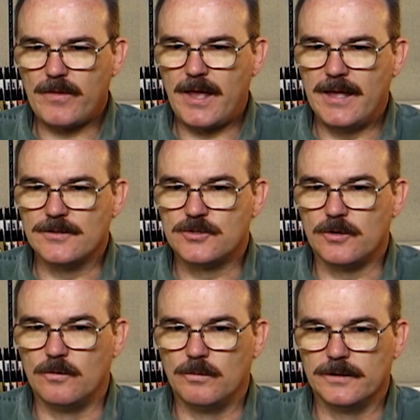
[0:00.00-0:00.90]
And
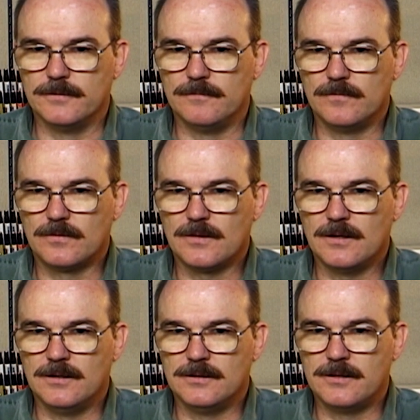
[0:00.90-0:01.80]
so
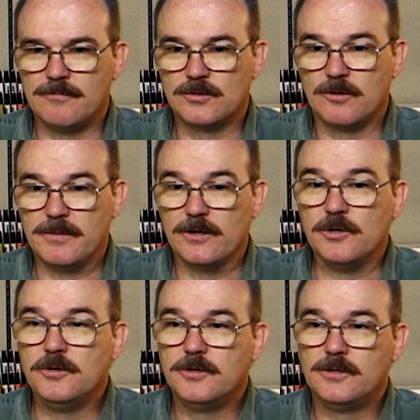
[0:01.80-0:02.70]
it was going to be a
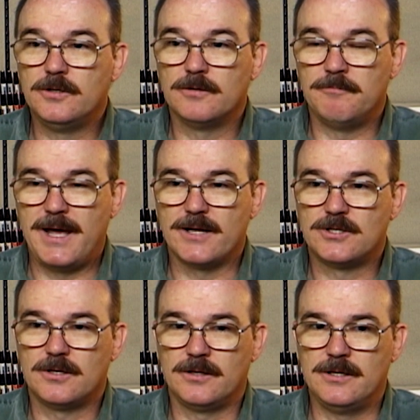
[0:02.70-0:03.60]
good
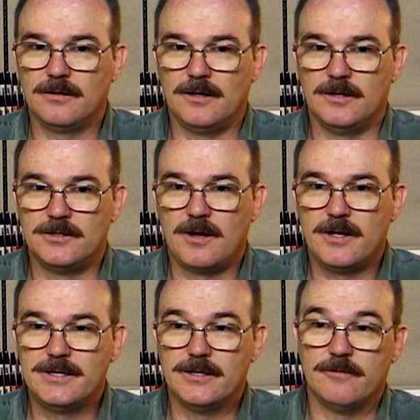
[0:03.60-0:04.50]
match.
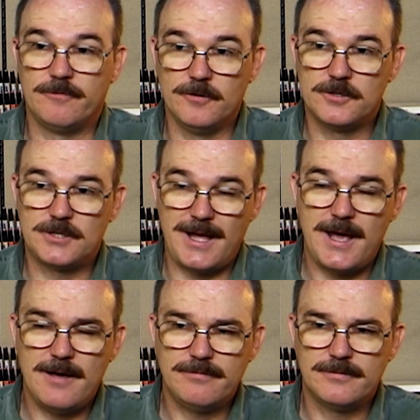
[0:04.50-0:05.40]
Don did the first
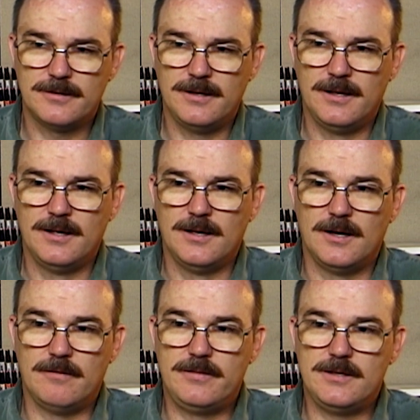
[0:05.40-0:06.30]
half
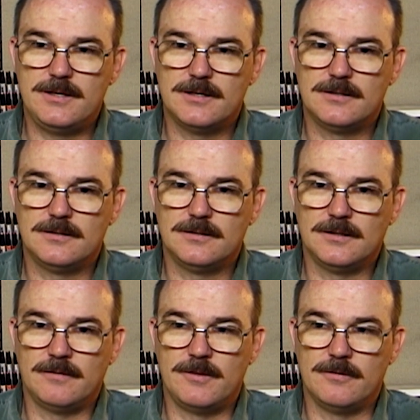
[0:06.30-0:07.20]
of the
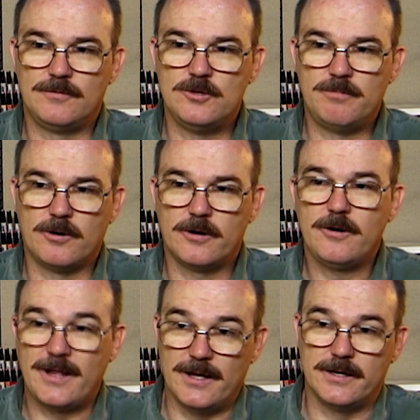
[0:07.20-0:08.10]

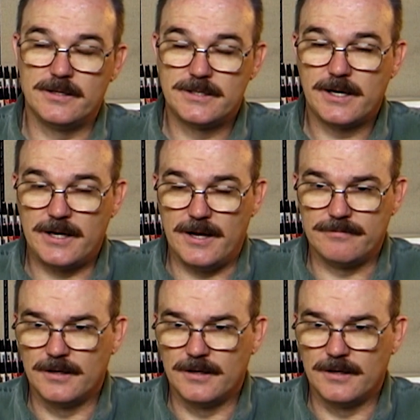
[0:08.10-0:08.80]
two-parter, and I did the second half.